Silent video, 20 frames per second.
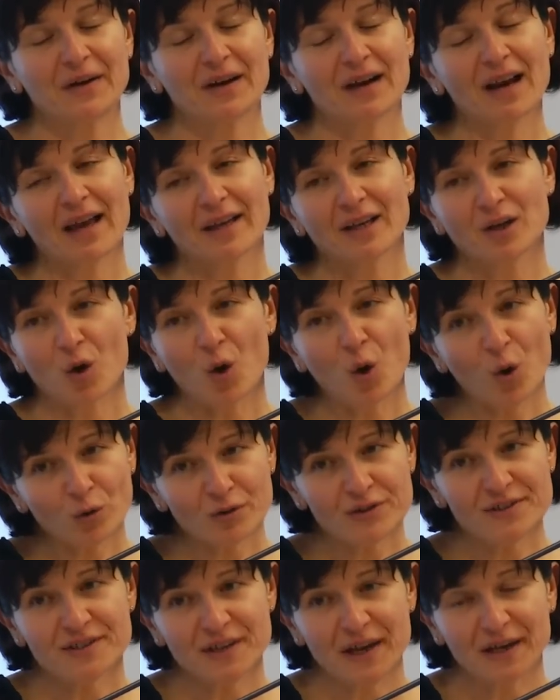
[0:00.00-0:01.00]
like
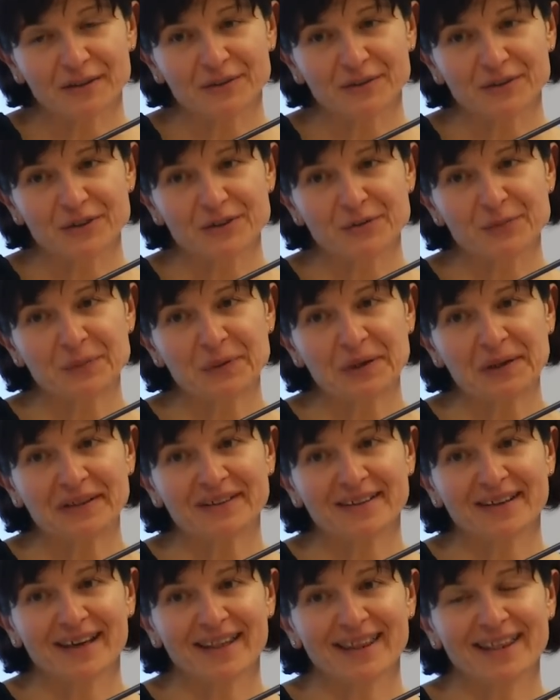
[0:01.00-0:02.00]
all sectors,
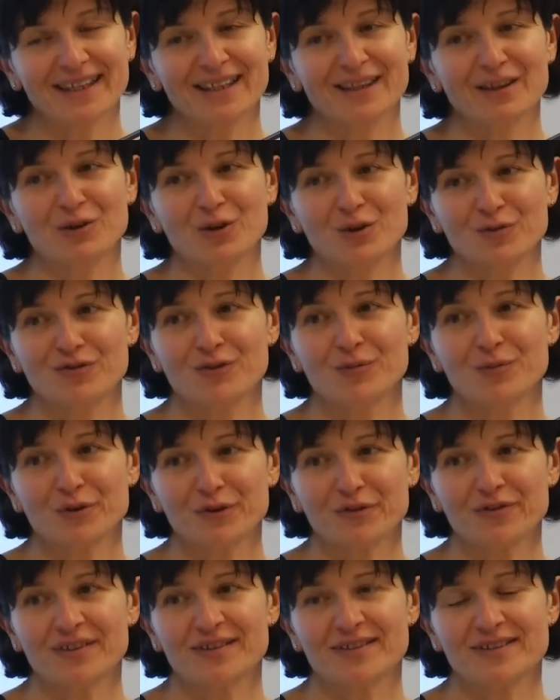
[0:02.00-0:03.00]
but I think the
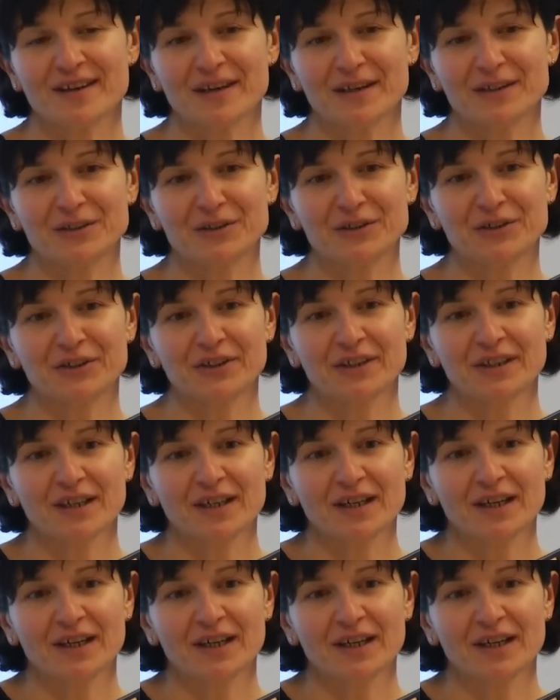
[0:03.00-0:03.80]
not-for-profit sector